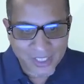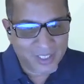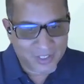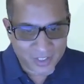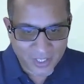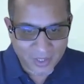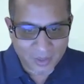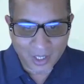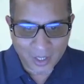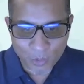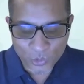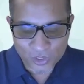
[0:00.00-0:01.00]
delisting
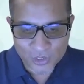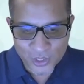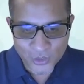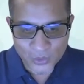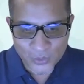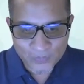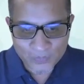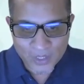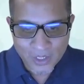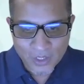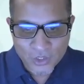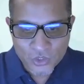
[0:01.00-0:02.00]
portal too.
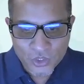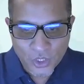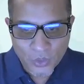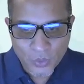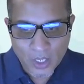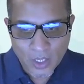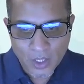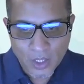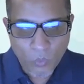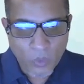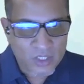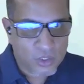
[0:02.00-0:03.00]
So
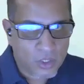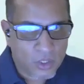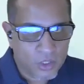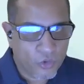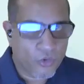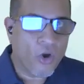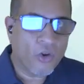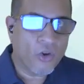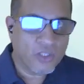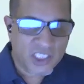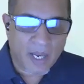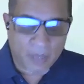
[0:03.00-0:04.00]
once you're
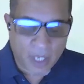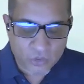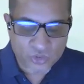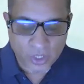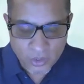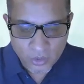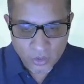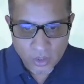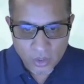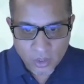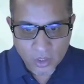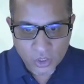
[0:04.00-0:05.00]
on the Spamhaus
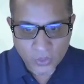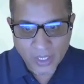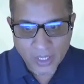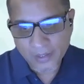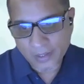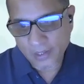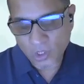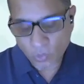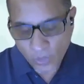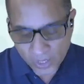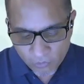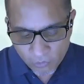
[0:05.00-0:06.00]
checker, you can
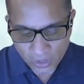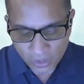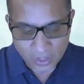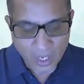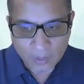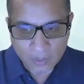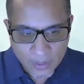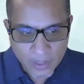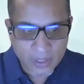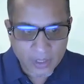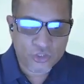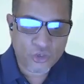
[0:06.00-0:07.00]
query for an
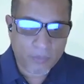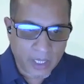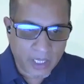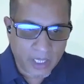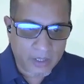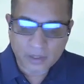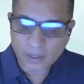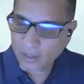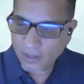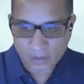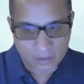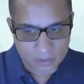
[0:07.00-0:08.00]
IP, domain,
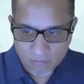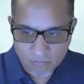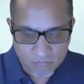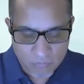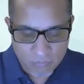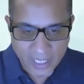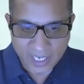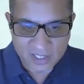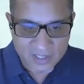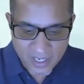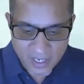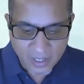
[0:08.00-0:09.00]

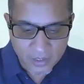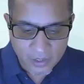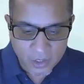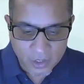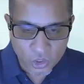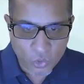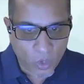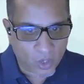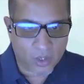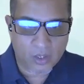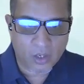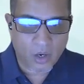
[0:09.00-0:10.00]
ASN,
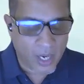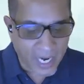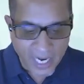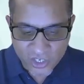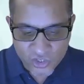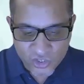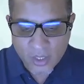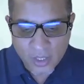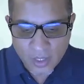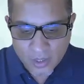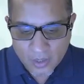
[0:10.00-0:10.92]
URL, hash,